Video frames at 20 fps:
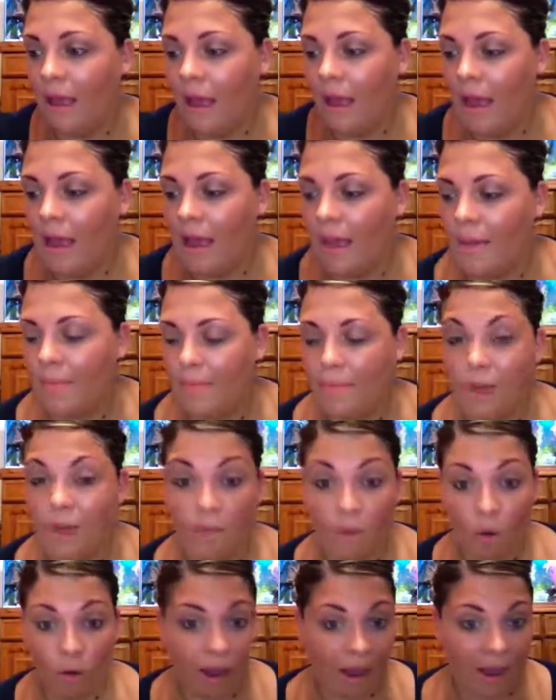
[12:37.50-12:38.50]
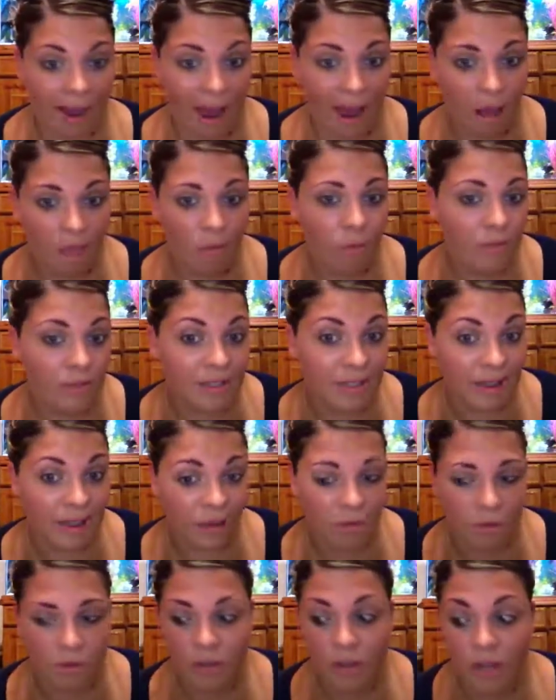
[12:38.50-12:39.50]
I'm not going out. I'm obviously going
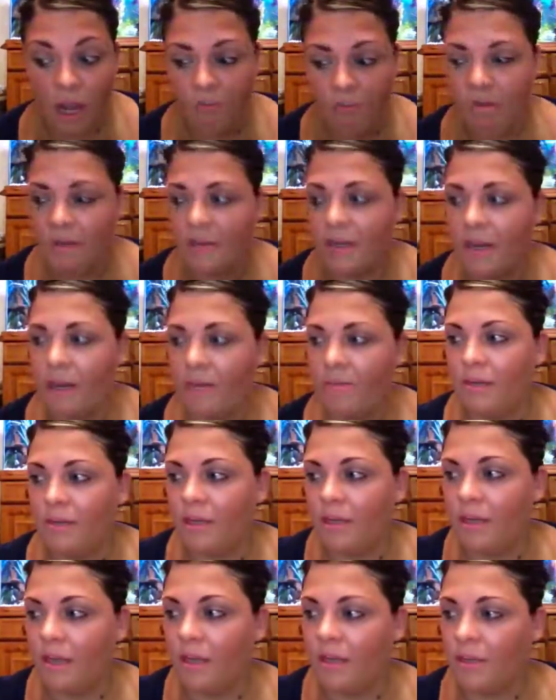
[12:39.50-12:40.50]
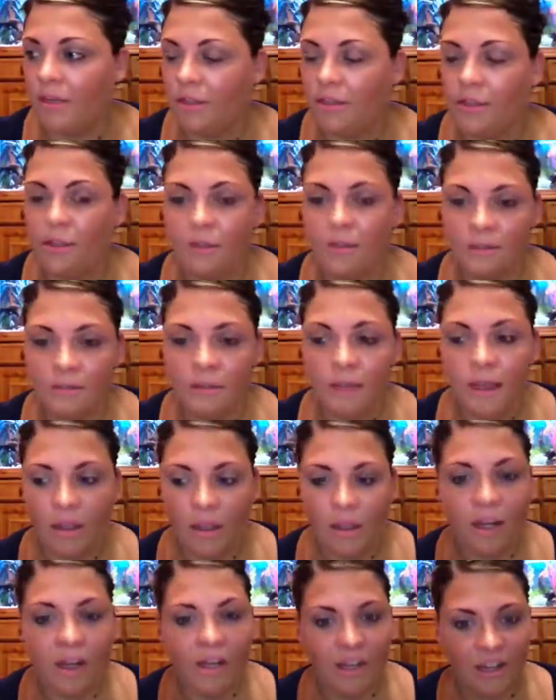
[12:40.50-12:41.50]
to watch the opening ceremony like a
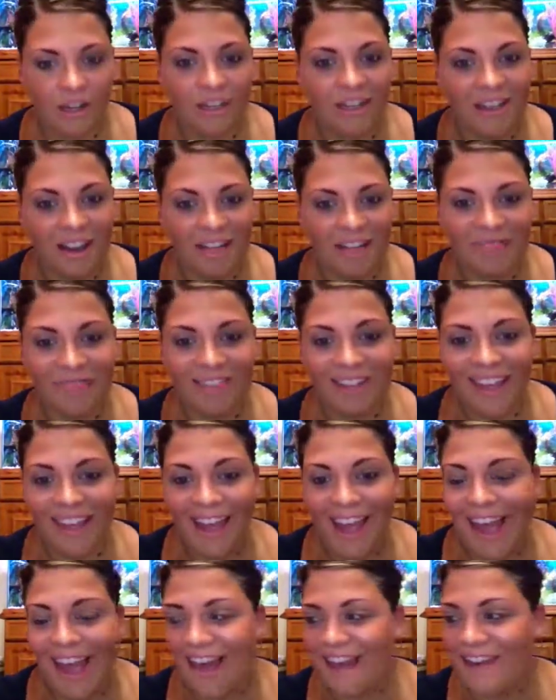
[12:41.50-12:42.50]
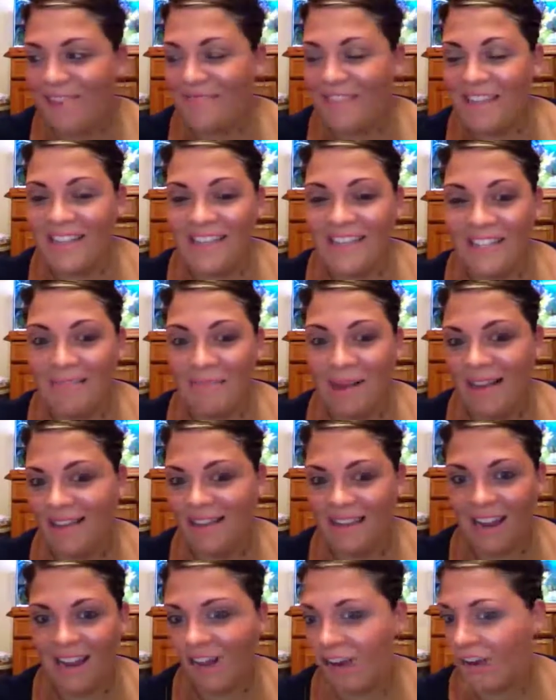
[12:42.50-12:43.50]
good English girl. This is
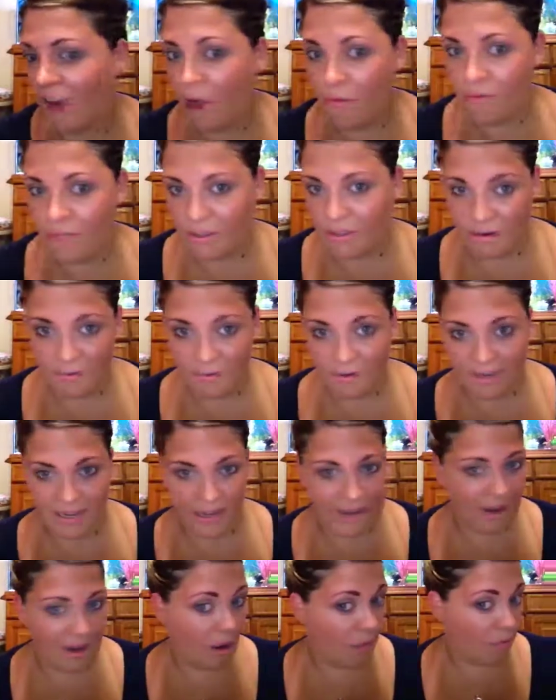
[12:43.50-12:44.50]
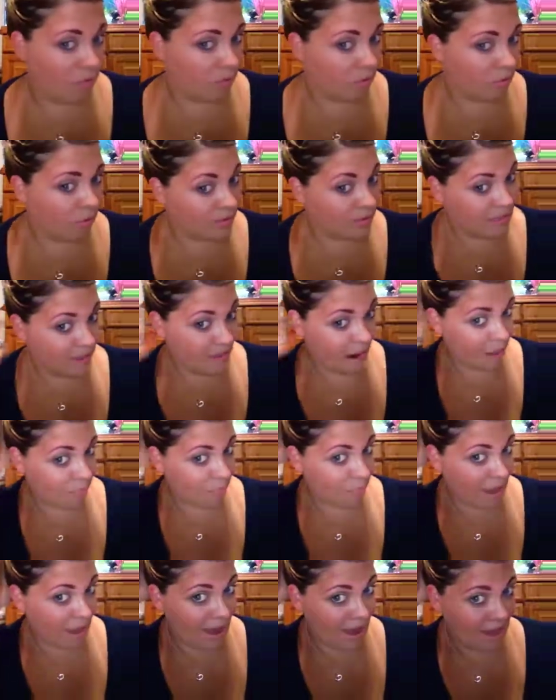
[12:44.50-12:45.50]
basically a look I would do every day. I wouldn't obviously go out
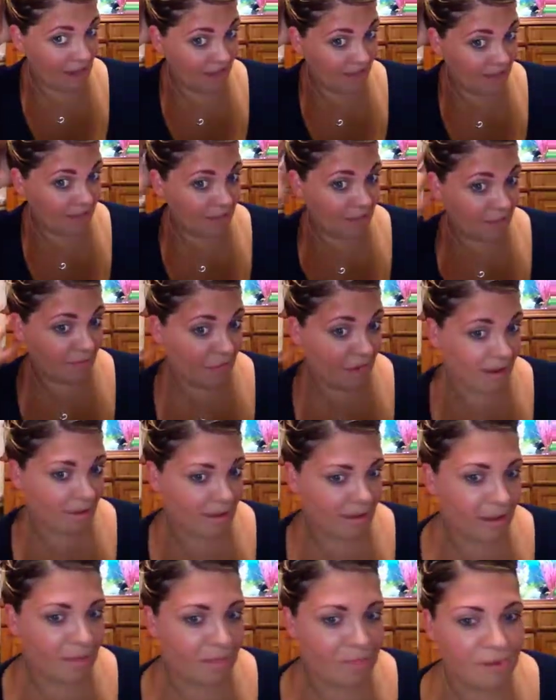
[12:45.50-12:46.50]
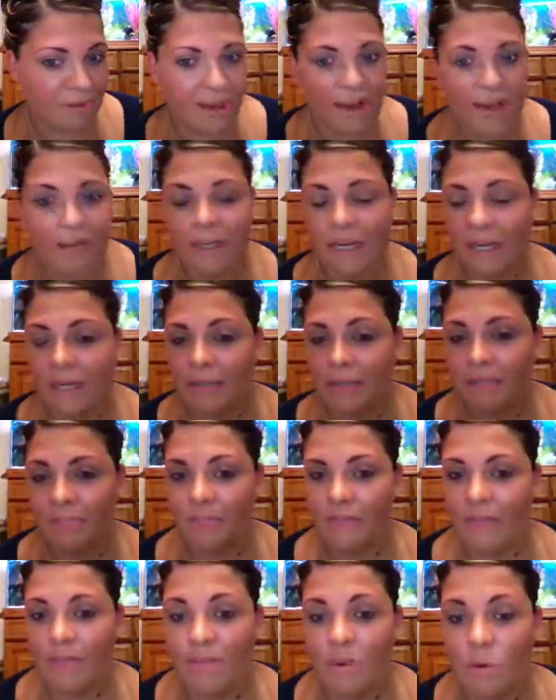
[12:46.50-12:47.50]
with wet hair and stuff either. But
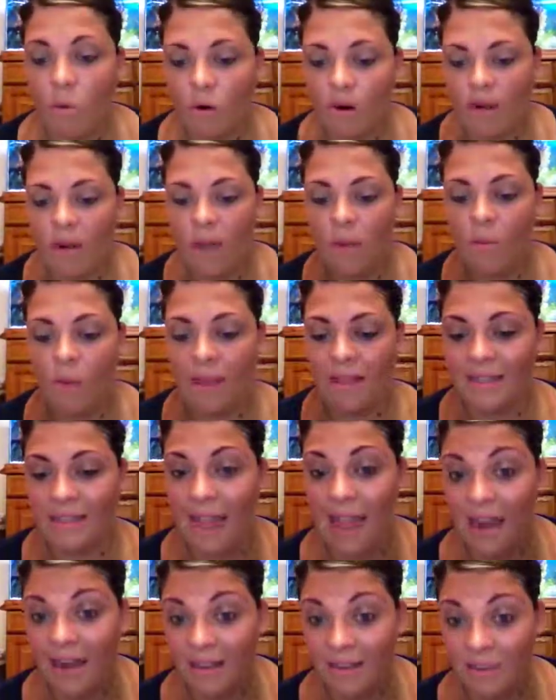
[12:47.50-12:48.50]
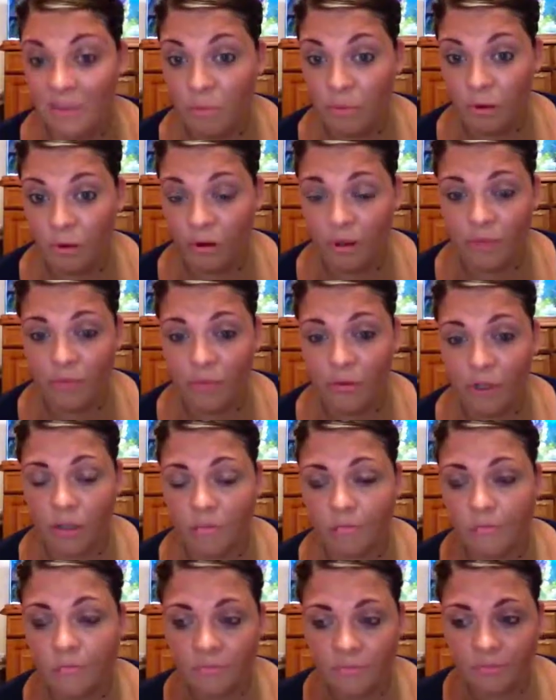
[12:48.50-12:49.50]
if you want to know where to get any of these products
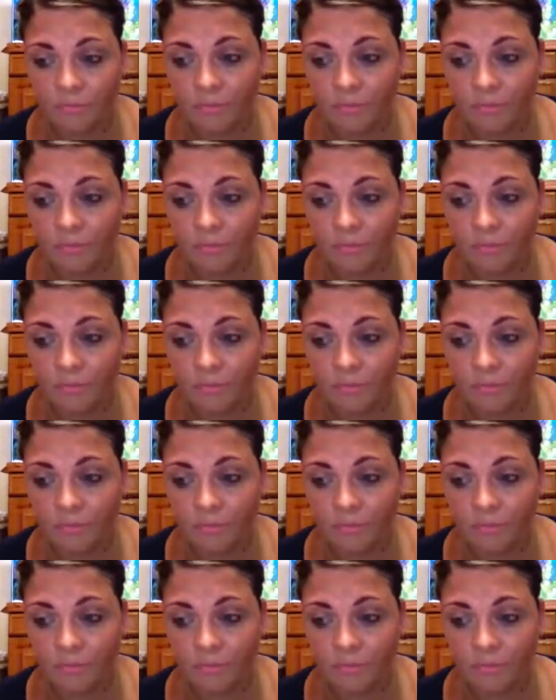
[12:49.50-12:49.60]
from,